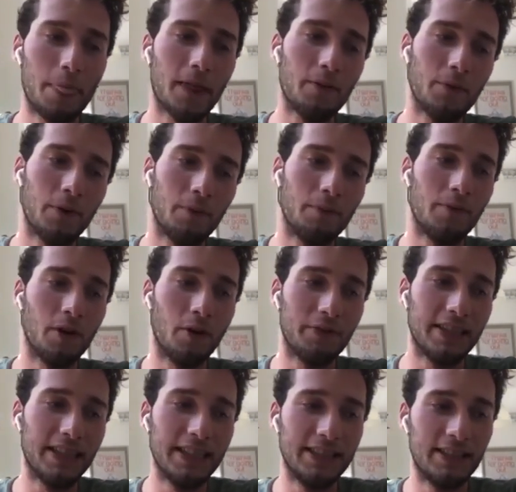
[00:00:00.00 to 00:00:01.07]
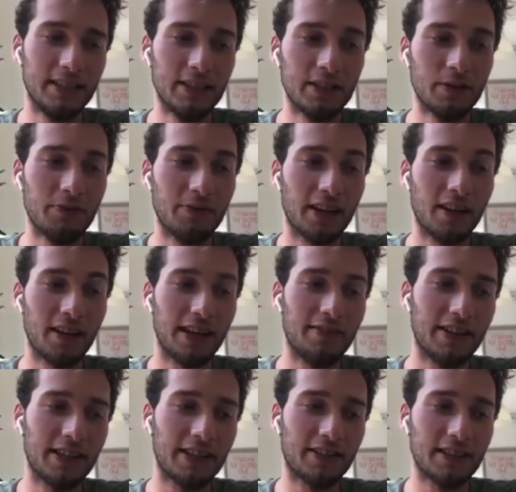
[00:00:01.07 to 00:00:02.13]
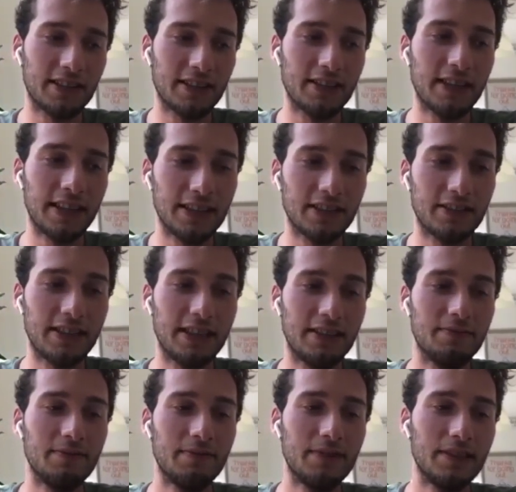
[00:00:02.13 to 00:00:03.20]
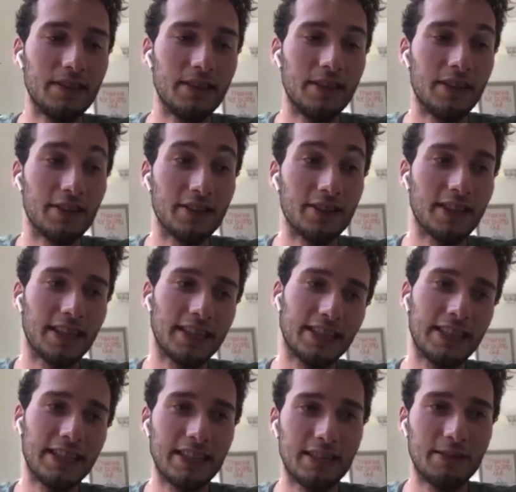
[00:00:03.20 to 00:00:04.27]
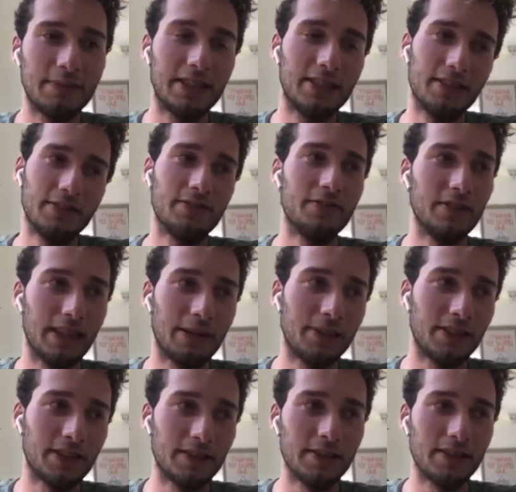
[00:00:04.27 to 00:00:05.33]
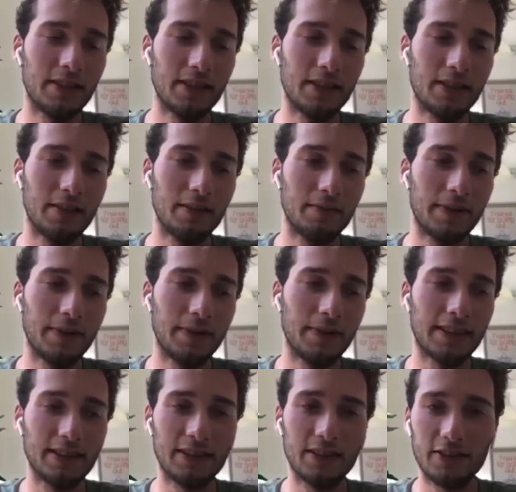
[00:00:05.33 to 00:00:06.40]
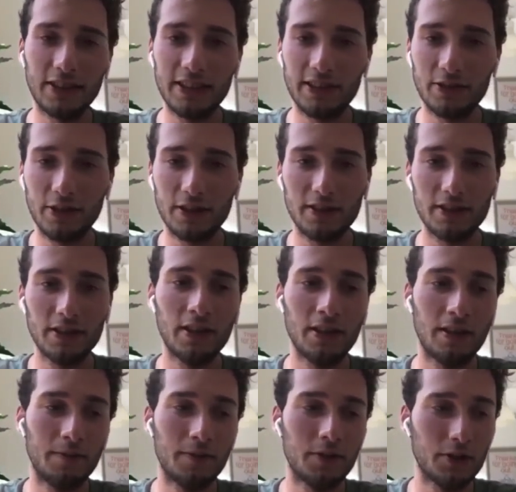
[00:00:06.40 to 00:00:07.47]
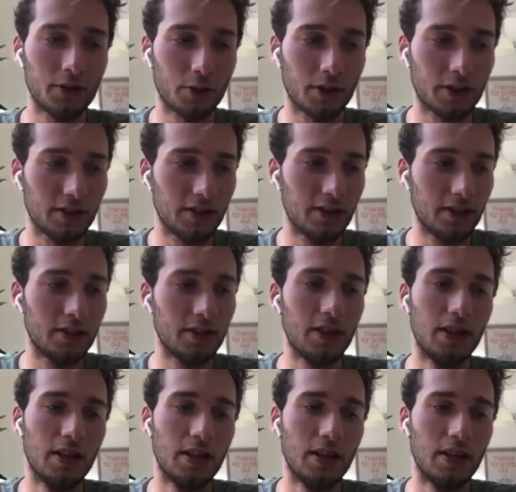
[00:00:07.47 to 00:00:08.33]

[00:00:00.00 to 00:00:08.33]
well, obviously something like a fictitious history does exist because of limited access to sources,